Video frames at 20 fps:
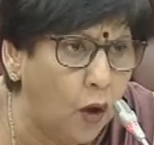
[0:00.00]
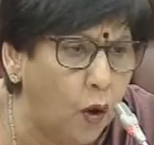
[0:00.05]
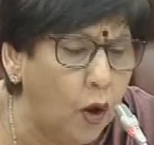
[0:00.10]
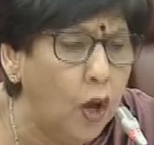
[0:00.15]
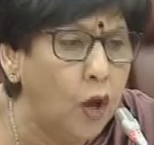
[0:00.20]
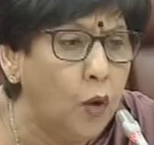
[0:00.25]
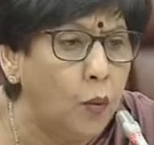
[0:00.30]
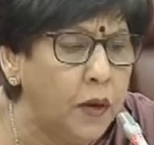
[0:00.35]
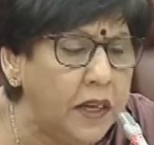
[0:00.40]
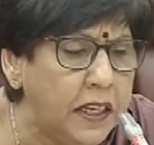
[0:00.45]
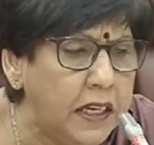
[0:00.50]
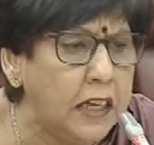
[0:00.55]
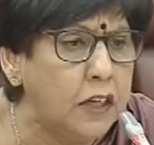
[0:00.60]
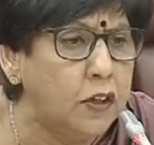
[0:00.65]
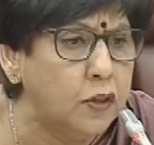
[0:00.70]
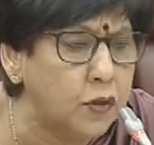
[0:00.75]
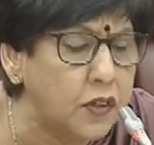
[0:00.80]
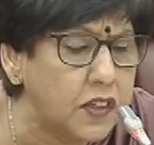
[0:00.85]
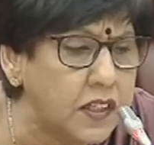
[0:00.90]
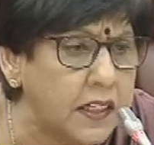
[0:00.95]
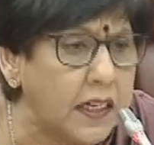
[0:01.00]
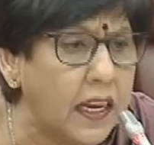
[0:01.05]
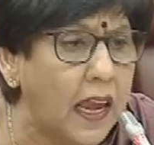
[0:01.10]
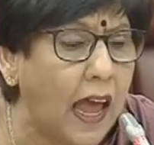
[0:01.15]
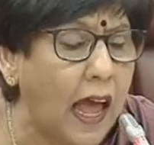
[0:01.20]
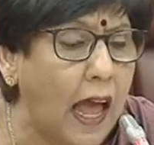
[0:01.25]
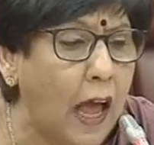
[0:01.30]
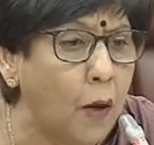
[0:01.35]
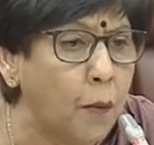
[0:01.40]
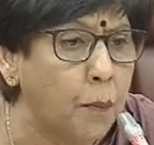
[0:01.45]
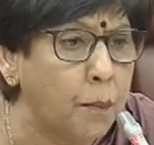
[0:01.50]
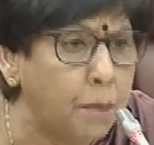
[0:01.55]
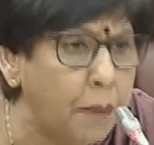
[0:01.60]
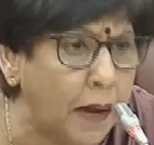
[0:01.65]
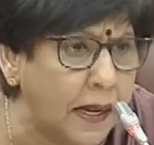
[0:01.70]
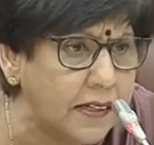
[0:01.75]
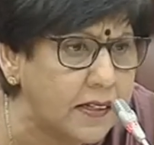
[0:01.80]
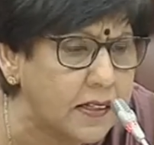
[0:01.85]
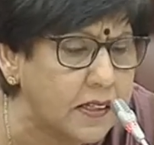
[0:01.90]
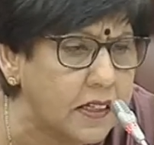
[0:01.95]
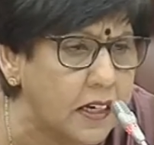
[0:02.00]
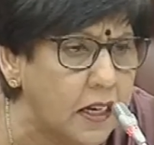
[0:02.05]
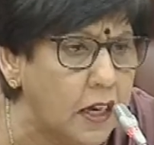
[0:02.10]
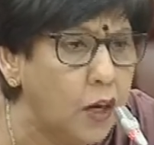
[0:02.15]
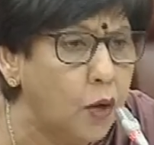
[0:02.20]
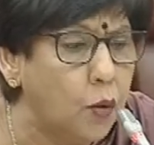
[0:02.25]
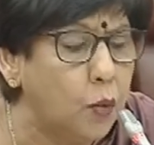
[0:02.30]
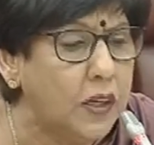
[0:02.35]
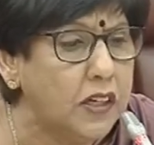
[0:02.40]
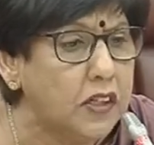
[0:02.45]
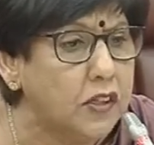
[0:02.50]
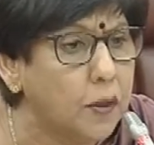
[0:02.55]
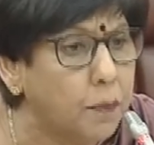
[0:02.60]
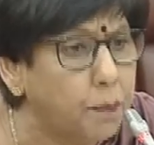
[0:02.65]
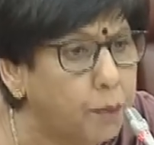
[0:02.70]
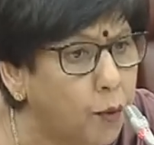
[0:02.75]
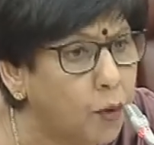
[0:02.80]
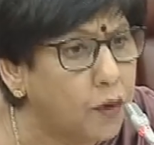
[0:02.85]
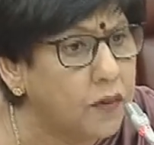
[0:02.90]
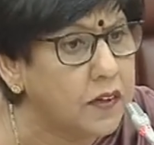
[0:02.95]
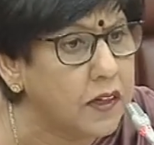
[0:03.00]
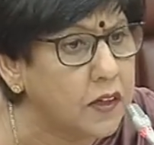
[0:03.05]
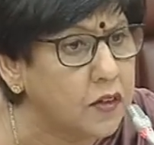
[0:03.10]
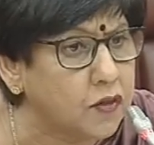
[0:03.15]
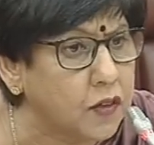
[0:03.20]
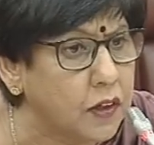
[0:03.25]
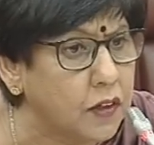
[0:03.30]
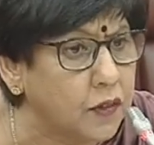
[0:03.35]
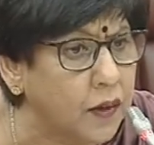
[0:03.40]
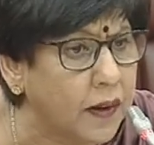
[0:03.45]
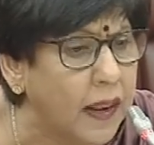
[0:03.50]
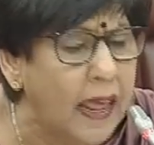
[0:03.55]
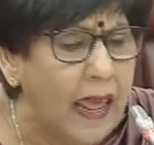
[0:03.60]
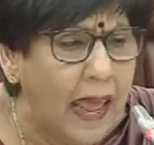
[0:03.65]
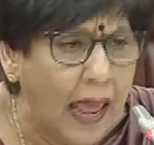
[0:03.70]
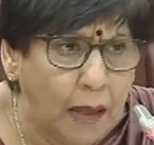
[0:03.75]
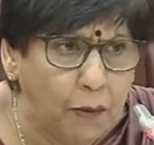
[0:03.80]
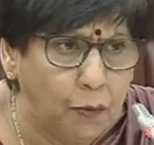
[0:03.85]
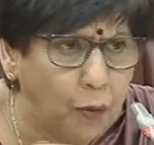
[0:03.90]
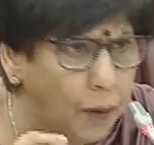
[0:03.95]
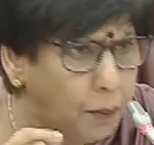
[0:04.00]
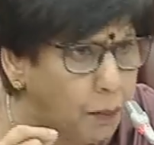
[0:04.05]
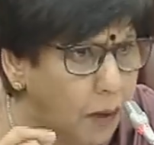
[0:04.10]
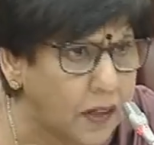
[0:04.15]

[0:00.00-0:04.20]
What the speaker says: Now we need to see how best we support these children.